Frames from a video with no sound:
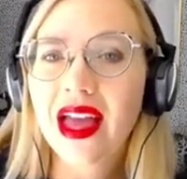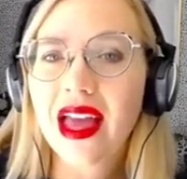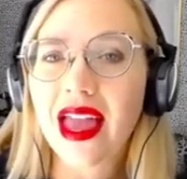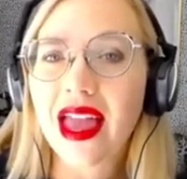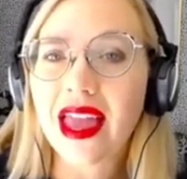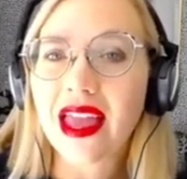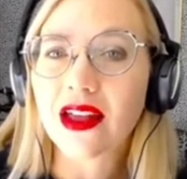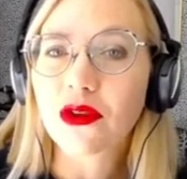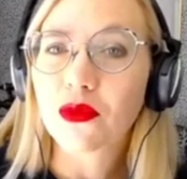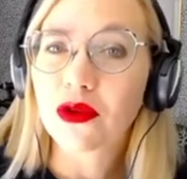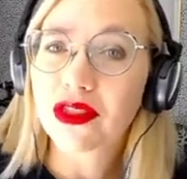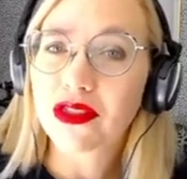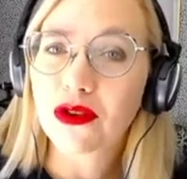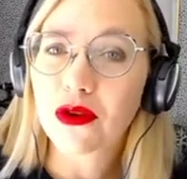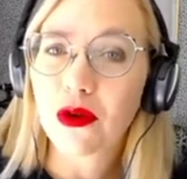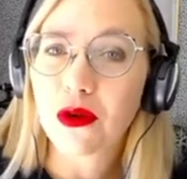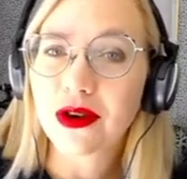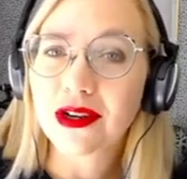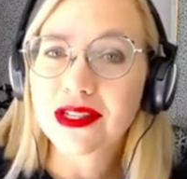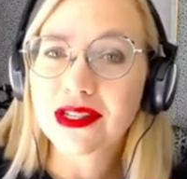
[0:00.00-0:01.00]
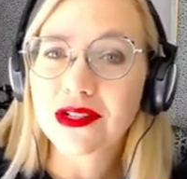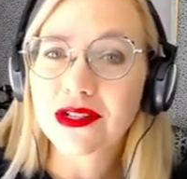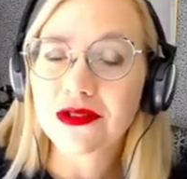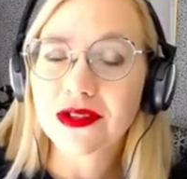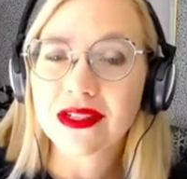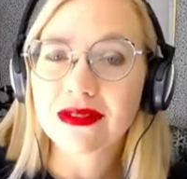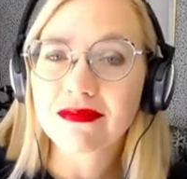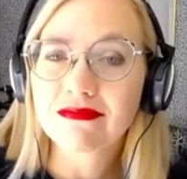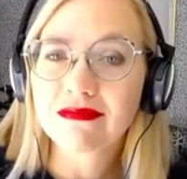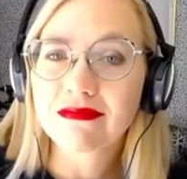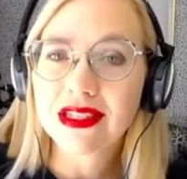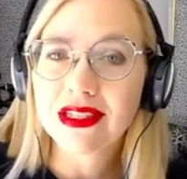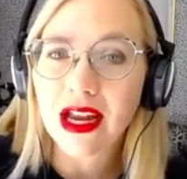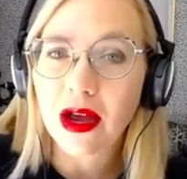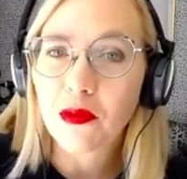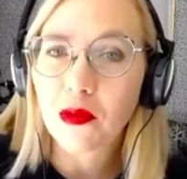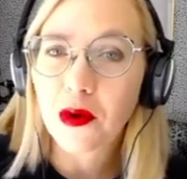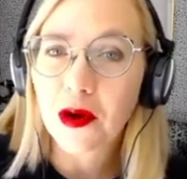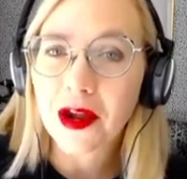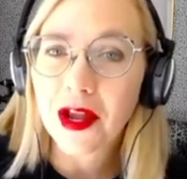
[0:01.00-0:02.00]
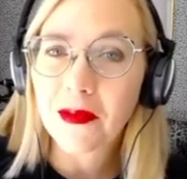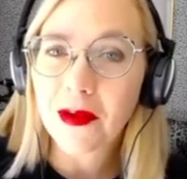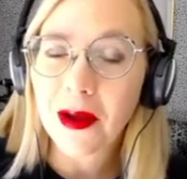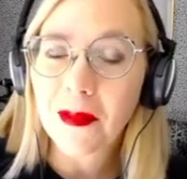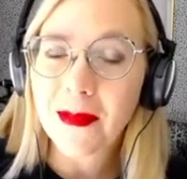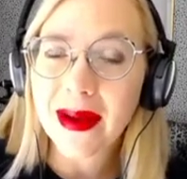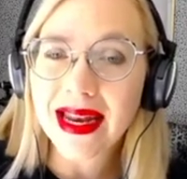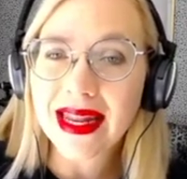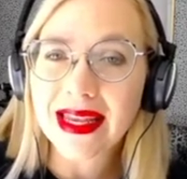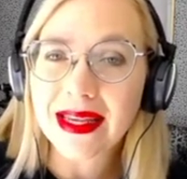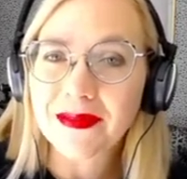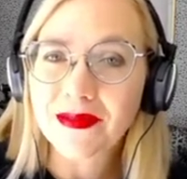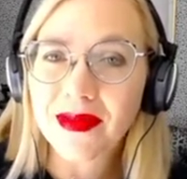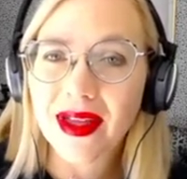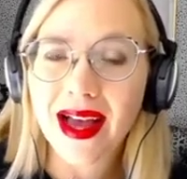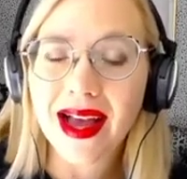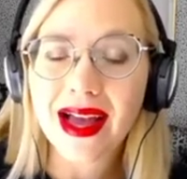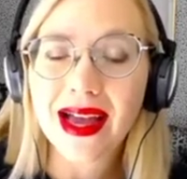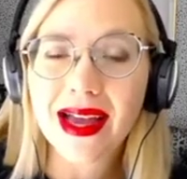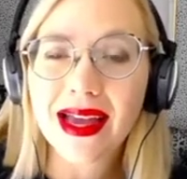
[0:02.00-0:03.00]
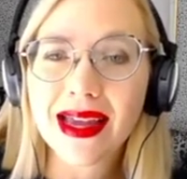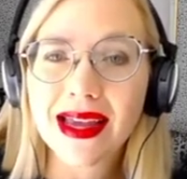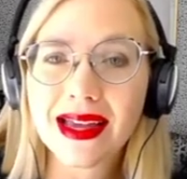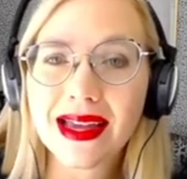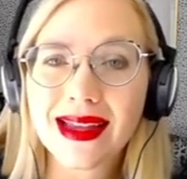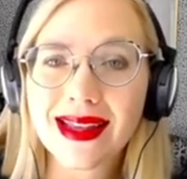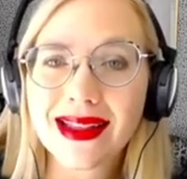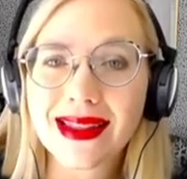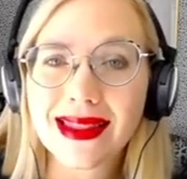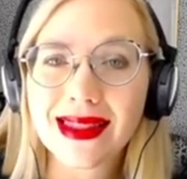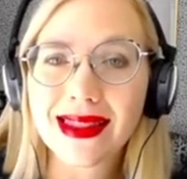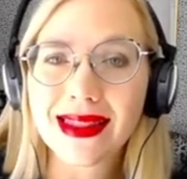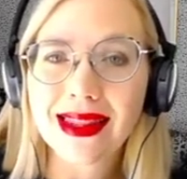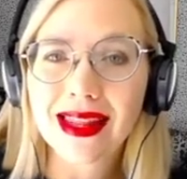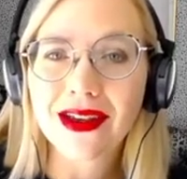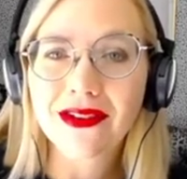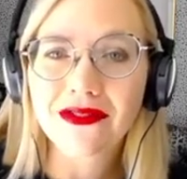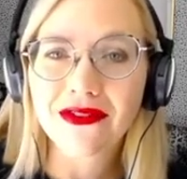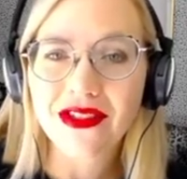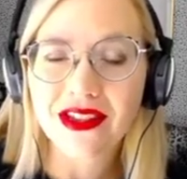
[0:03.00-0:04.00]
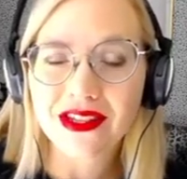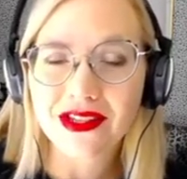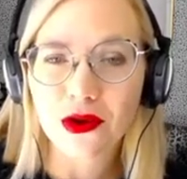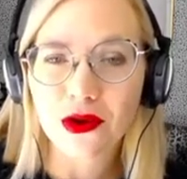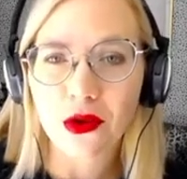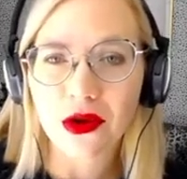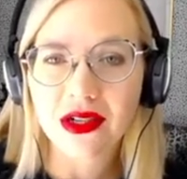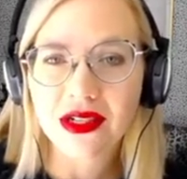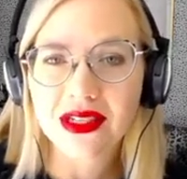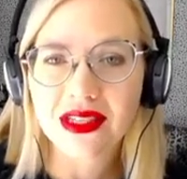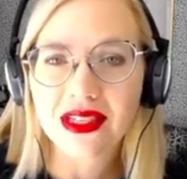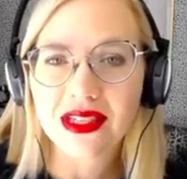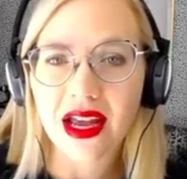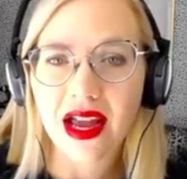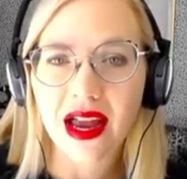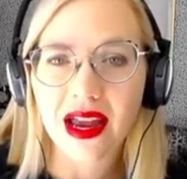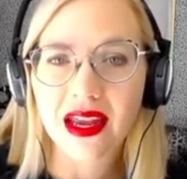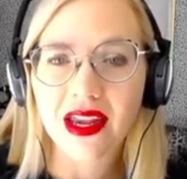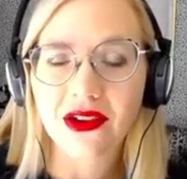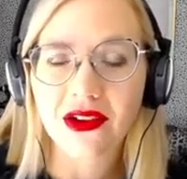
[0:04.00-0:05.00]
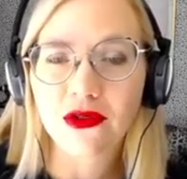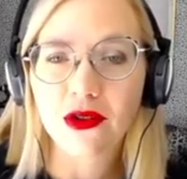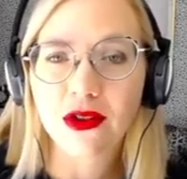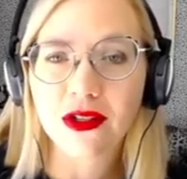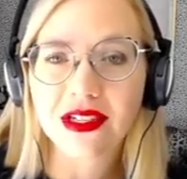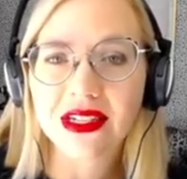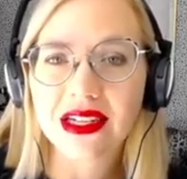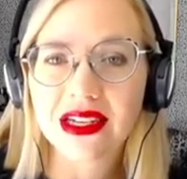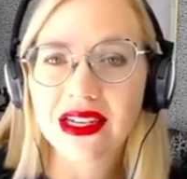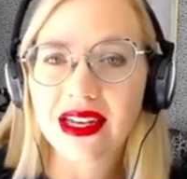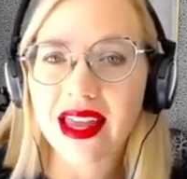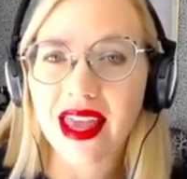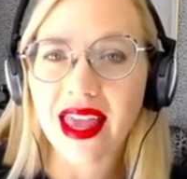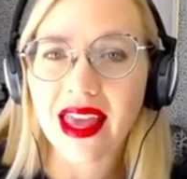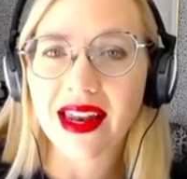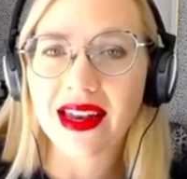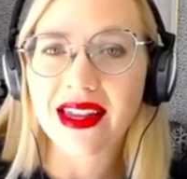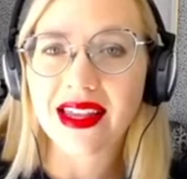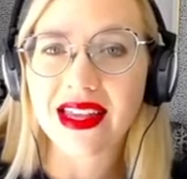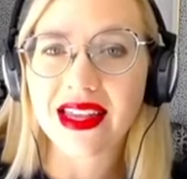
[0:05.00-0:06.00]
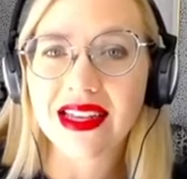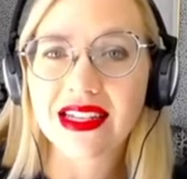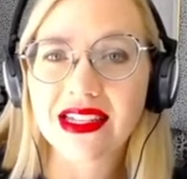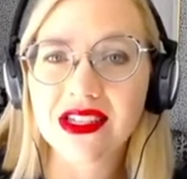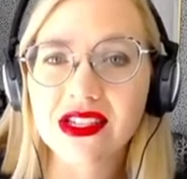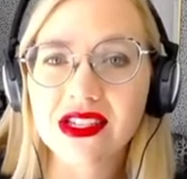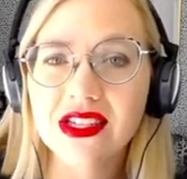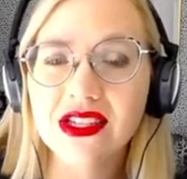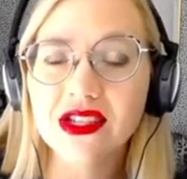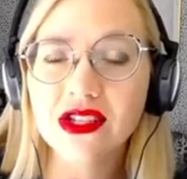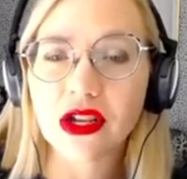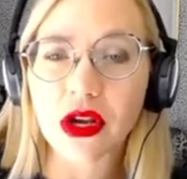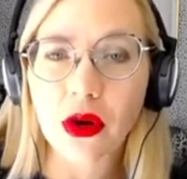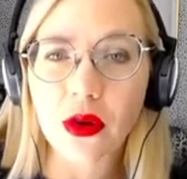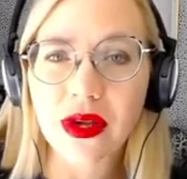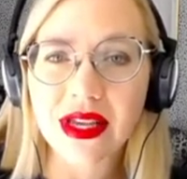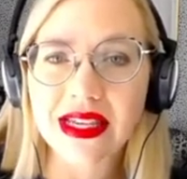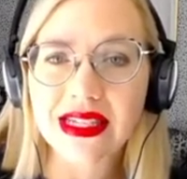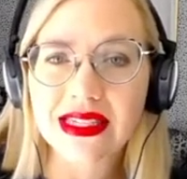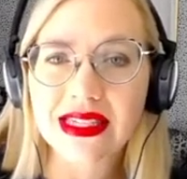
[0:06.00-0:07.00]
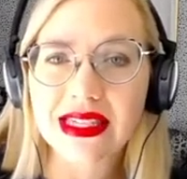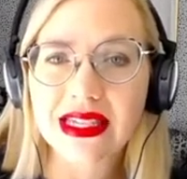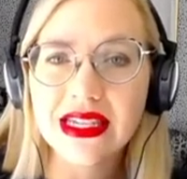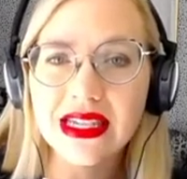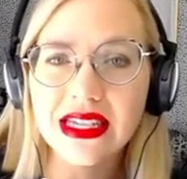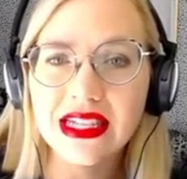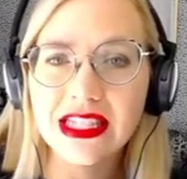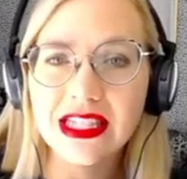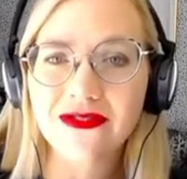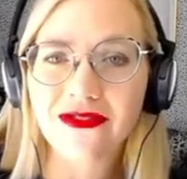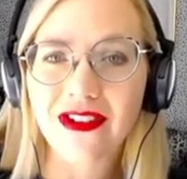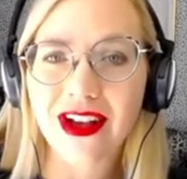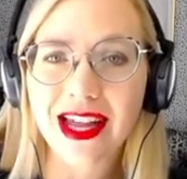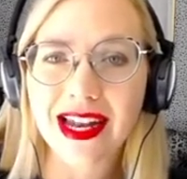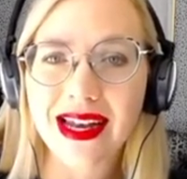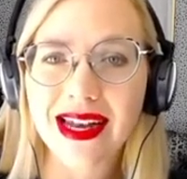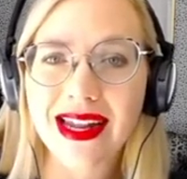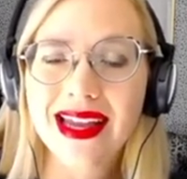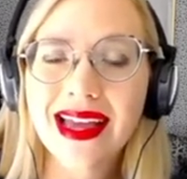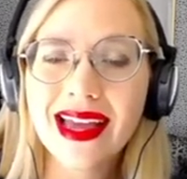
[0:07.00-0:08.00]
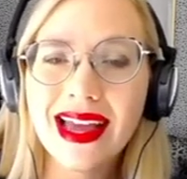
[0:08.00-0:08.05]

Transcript: And with the course, you can stop worrying about money. I love this course. I enrolled in it and it is so easy. It's fun.